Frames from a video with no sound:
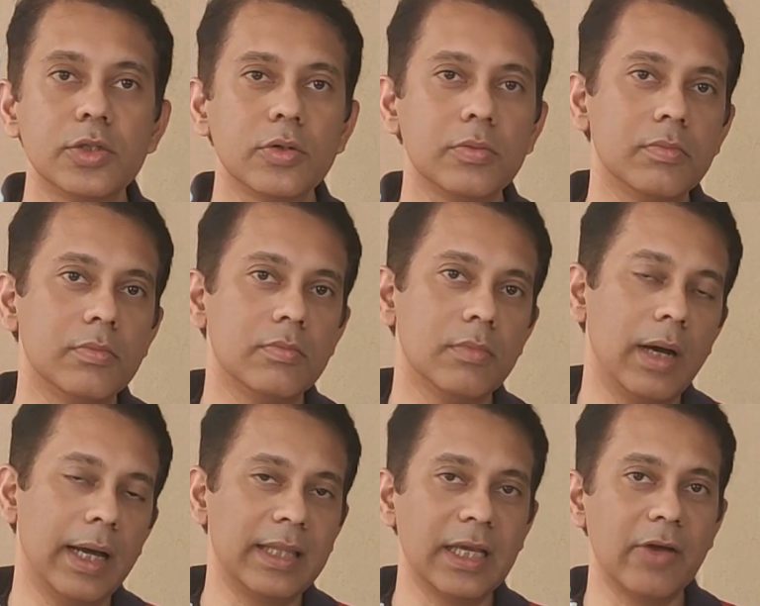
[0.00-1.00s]
So
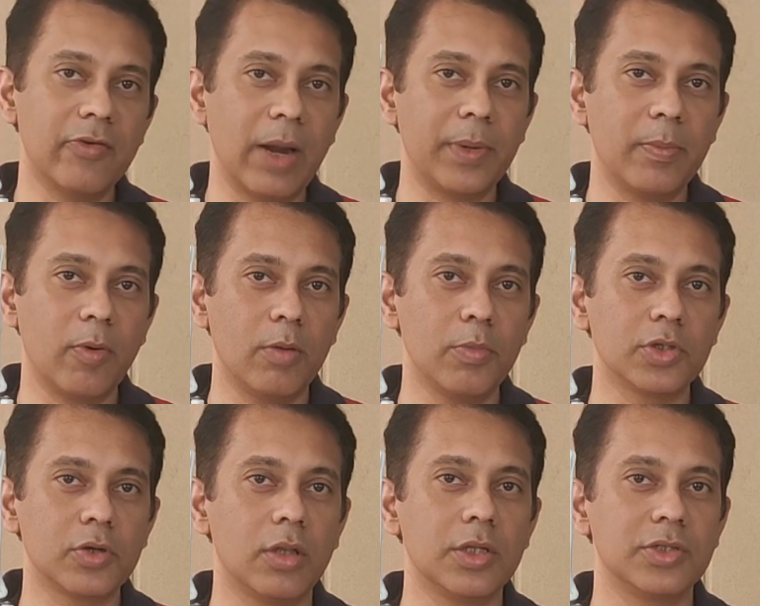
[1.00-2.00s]
I think I wrapped up
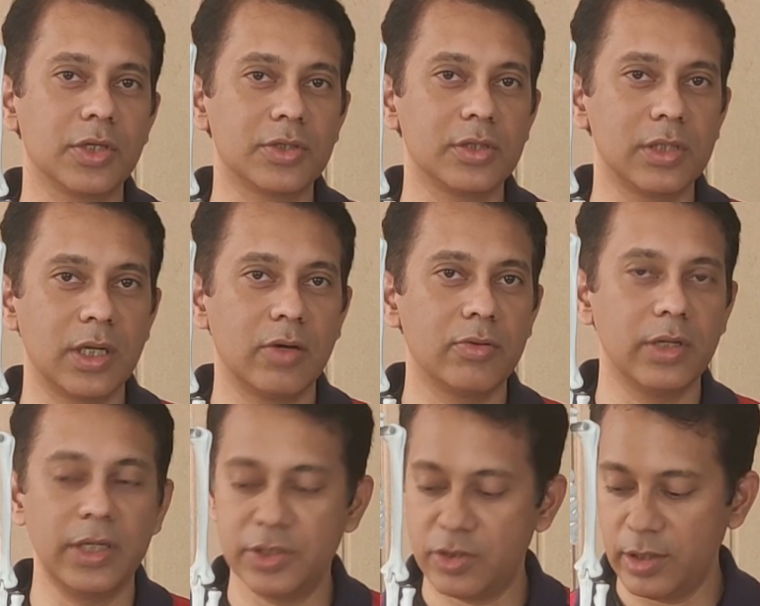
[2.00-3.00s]
almost all the structures around
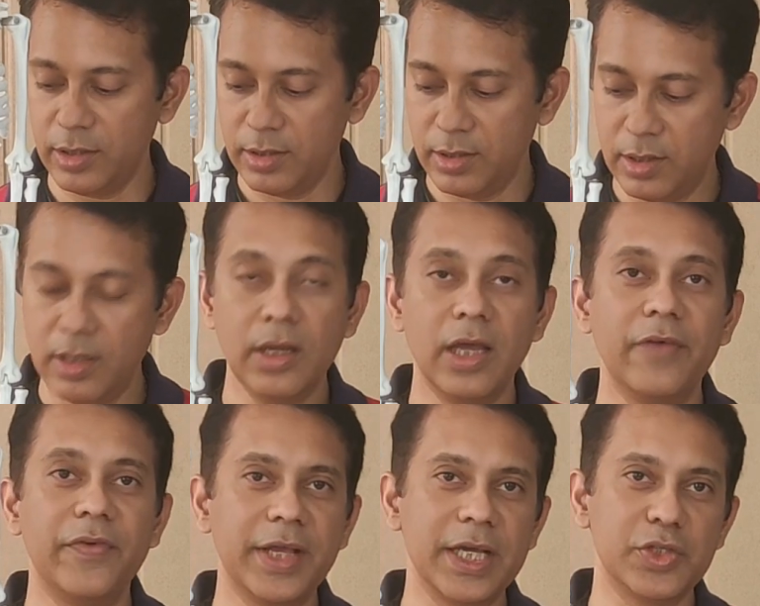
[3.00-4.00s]
the knee joint.
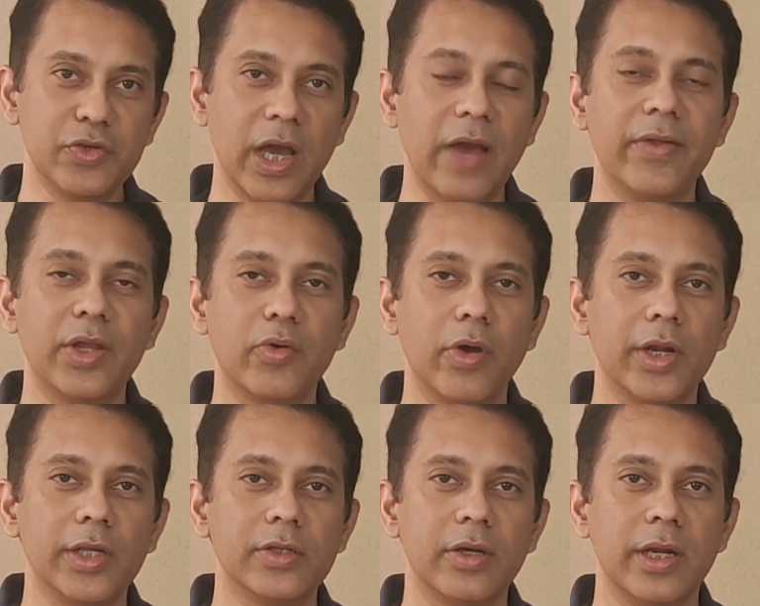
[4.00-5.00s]
If in case you have any
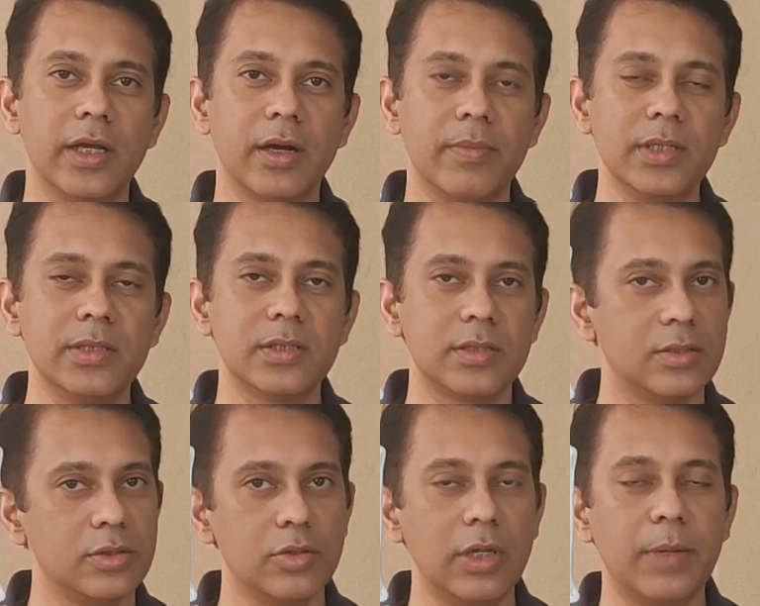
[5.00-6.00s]
queries or any comments,
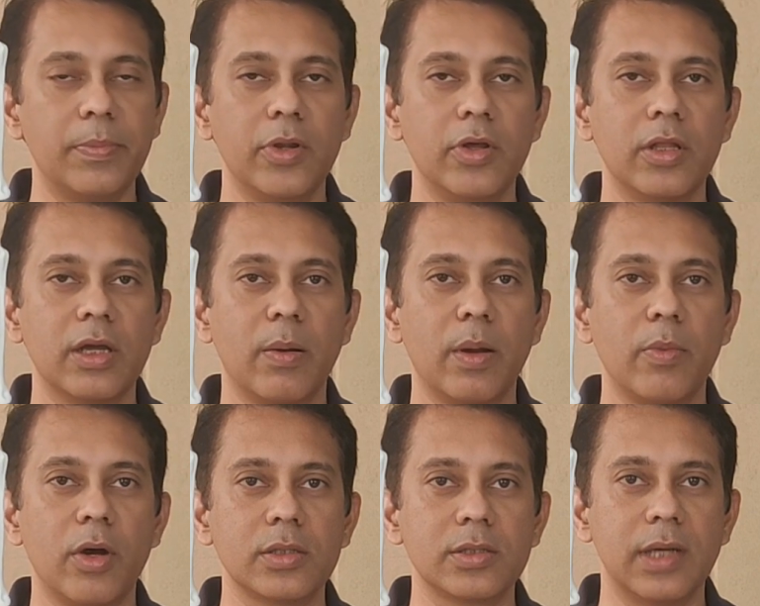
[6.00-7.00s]
do let me know in the comment
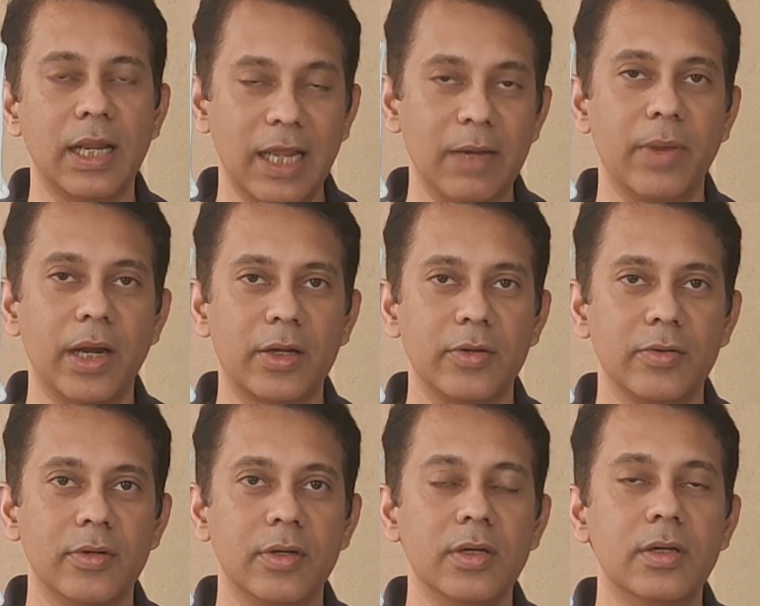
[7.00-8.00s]
box. I'll get back to you.
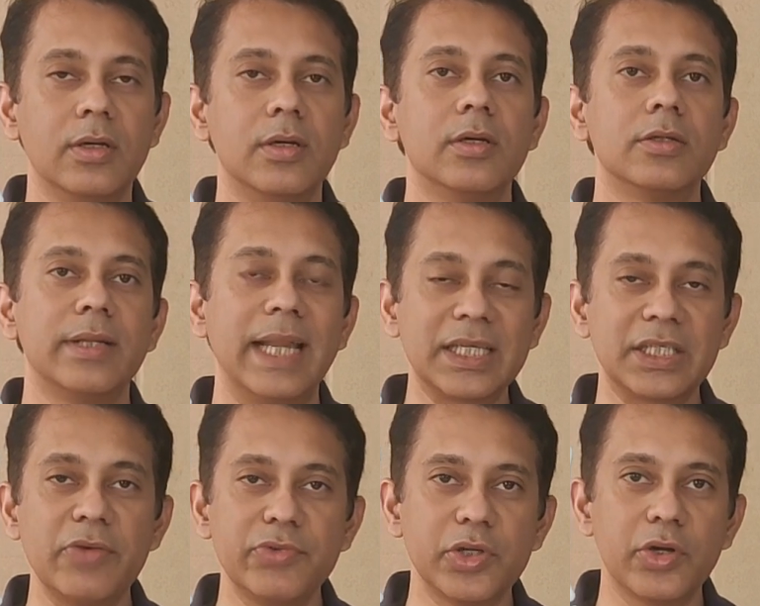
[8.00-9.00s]
The next
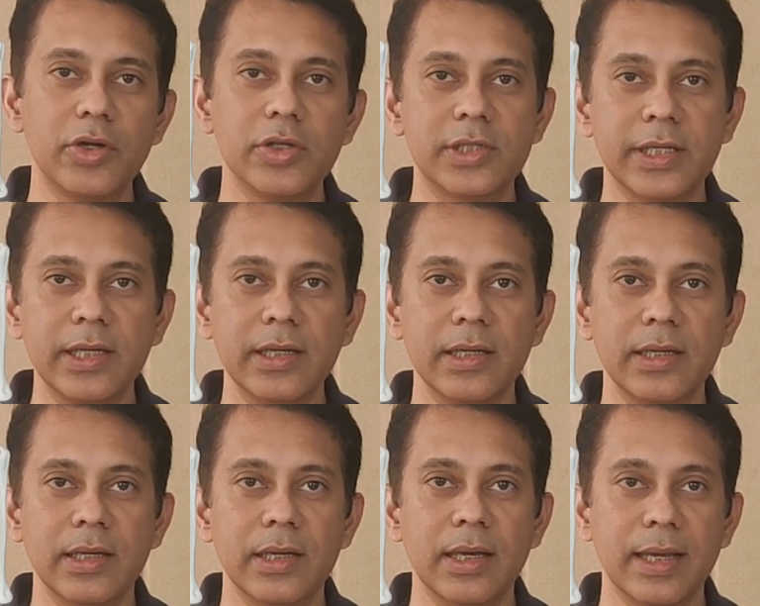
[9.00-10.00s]
thing which you're going to see
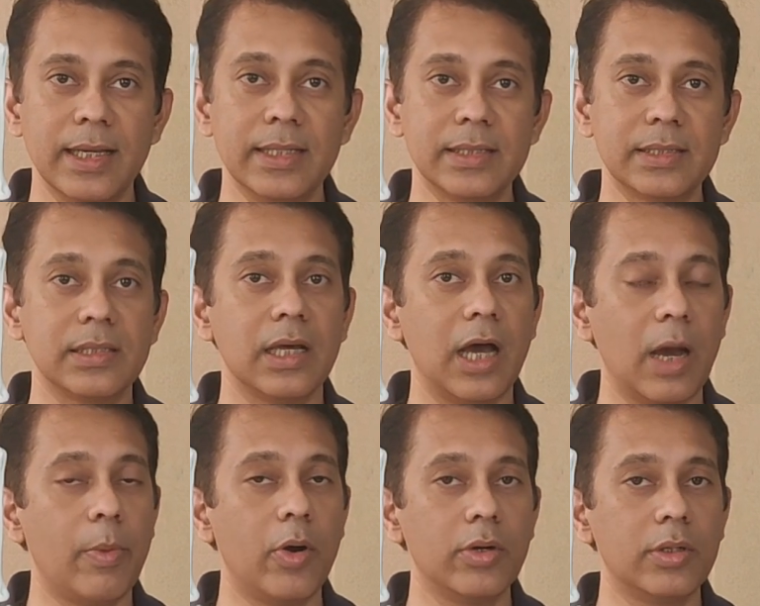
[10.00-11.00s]
is
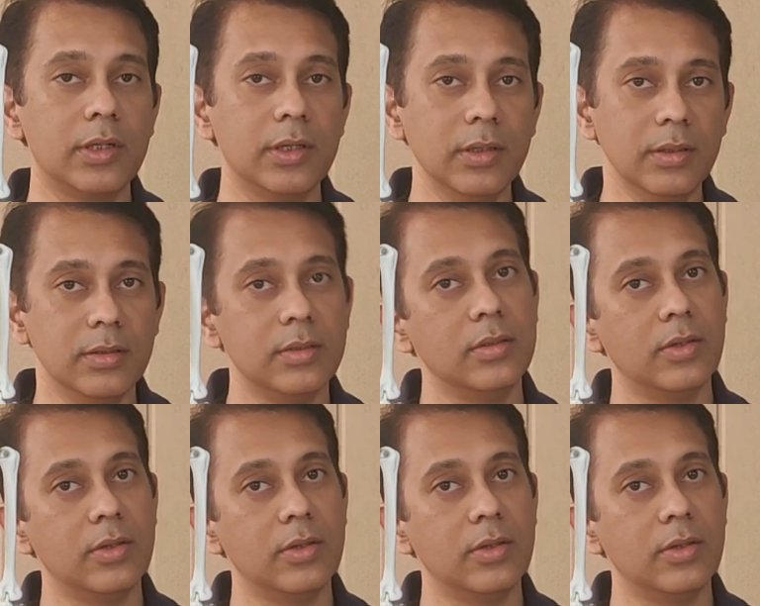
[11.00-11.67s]
about the